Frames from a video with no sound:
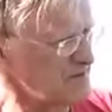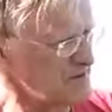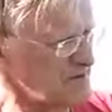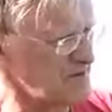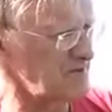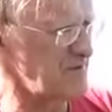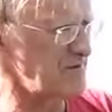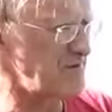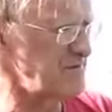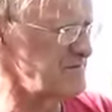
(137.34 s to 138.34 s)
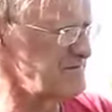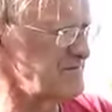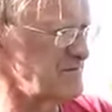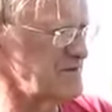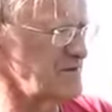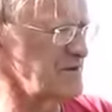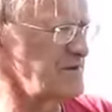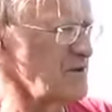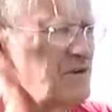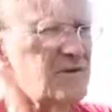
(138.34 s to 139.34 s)
but there are virtually
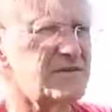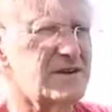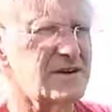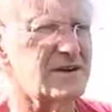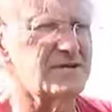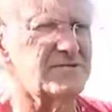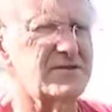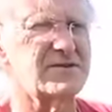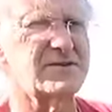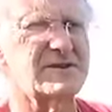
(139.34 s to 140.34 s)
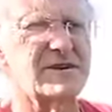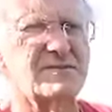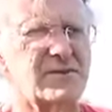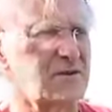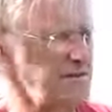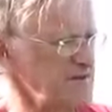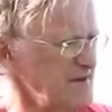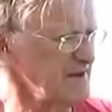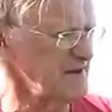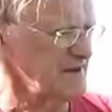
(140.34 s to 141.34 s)
no vineyards producing table grapes.
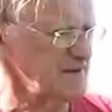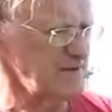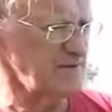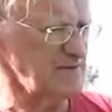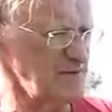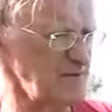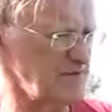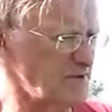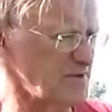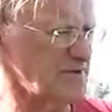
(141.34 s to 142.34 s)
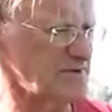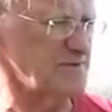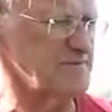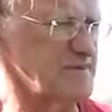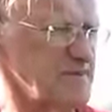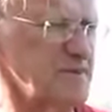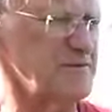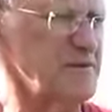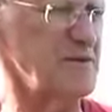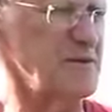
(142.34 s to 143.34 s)
Yet we import something like
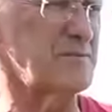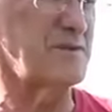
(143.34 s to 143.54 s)
400